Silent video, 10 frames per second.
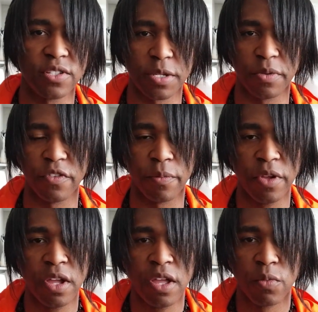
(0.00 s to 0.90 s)
some of them
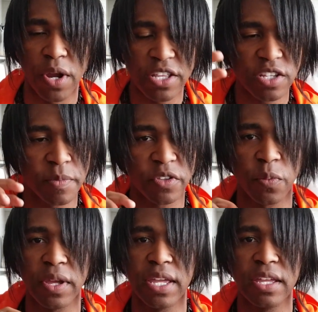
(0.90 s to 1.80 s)
ranging
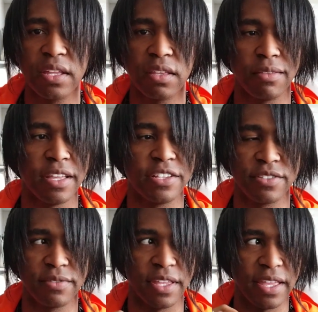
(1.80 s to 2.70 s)
between,
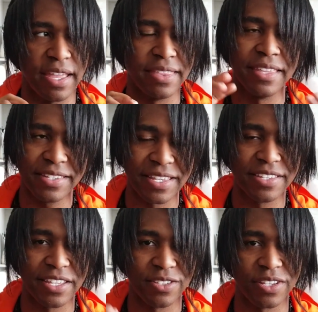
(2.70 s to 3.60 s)
in this
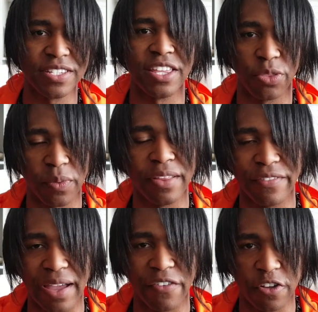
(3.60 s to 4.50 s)
instance, let's say $300 to
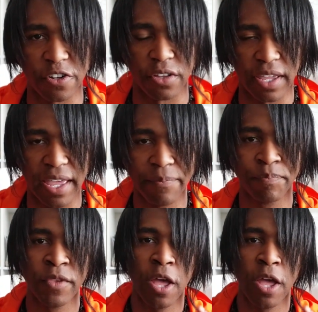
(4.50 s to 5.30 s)
$500, okay?